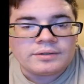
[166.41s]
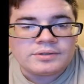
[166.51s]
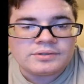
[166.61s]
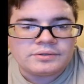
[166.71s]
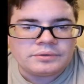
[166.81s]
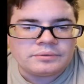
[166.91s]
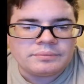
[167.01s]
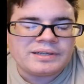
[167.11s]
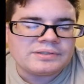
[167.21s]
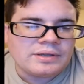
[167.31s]

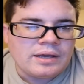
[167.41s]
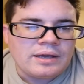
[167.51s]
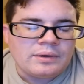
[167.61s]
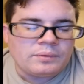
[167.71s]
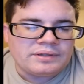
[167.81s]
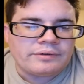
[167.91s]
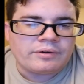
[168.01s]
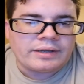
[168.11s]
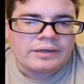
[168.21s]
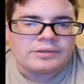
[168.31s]
because with
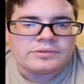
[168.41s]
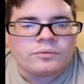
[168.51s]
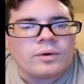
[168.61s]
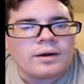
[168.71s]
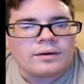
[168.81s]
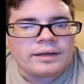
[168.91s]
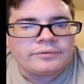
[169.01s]
different gauges of wire